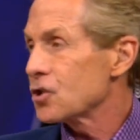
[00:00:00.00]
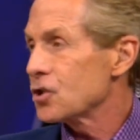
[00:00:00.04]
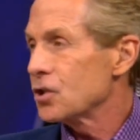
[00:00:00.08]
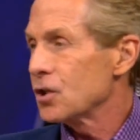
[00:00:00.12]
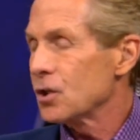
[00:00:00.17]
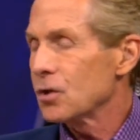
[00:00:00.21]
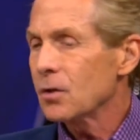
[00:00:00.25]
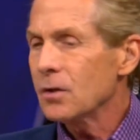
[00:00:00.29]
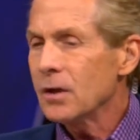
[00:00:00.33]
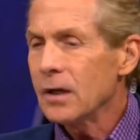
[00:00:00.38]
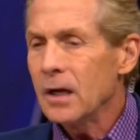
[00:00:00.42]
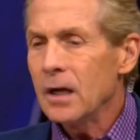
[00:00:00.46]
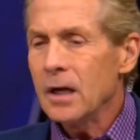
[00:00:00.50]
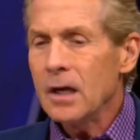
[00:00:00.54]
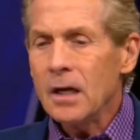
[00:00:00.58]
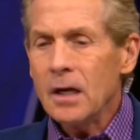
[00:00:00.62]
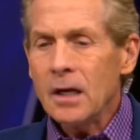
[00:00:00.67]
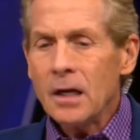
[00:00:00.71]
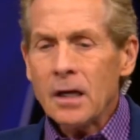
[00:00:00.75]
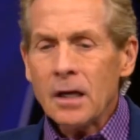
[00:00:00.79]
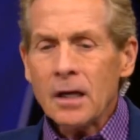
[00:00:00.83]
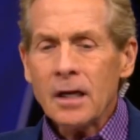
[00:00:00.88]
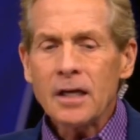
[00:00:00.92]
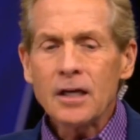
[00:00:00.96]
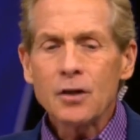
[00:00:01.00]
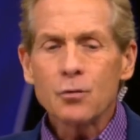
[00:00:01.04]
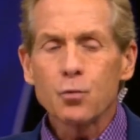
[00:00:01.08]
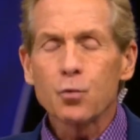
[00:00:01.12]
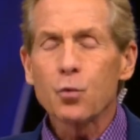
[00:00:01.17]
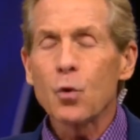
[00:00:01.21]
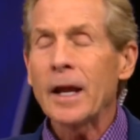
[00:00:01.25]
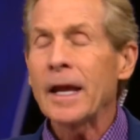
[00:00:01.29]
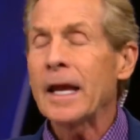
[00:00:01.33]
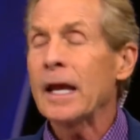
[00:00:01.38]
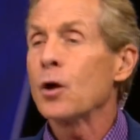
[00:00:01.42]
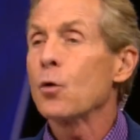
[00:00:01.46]
year, he
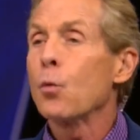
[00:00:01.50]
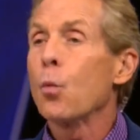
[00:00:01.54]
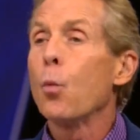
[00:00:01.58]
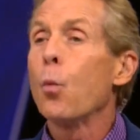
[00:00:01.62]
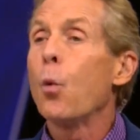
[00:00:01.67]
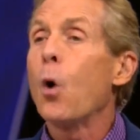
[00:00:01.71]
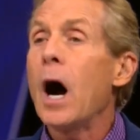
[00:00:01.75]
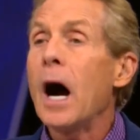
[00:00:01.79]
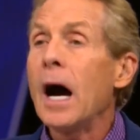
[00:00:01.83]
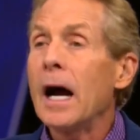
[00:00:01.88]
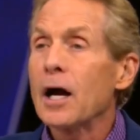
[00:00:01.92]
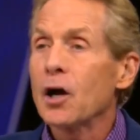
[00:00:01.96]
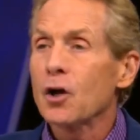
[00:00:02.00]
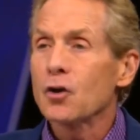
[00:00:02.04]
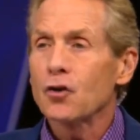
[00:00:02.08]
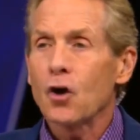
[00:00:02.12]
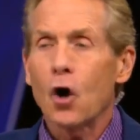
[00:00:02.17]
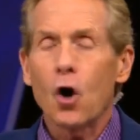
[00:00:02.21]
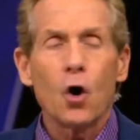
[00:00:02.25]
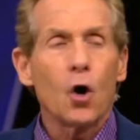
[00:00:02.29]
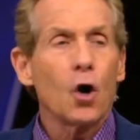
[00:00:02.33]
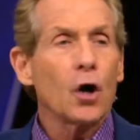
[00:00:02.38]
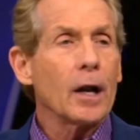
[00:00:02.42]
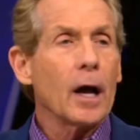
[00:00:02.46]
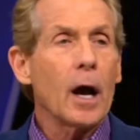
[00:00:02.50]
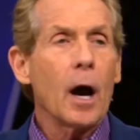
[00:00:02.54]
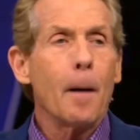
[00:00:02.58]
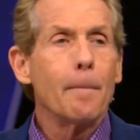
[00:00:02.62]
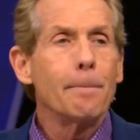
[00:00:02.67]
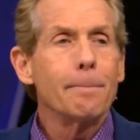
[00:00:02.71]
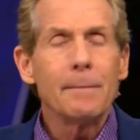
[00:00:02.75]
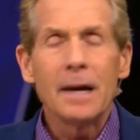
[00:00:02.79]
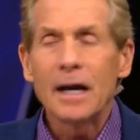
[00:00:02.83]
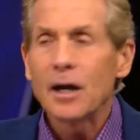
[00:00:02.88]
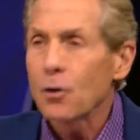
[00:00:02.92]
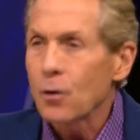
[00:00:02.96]
ran wild on
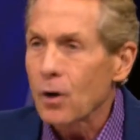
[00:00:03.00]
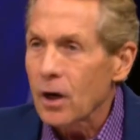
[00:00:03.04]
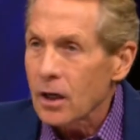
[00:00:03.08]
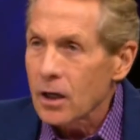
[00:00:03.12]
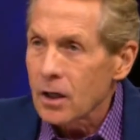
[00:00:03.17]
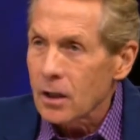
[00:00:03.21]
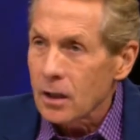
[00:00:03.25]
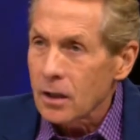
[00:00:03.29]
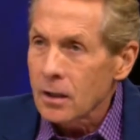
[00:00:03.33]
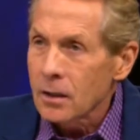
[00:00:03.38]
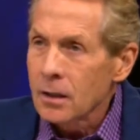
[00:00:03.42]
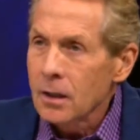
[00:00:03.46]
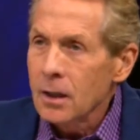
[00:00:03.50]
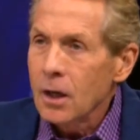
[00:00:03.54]
America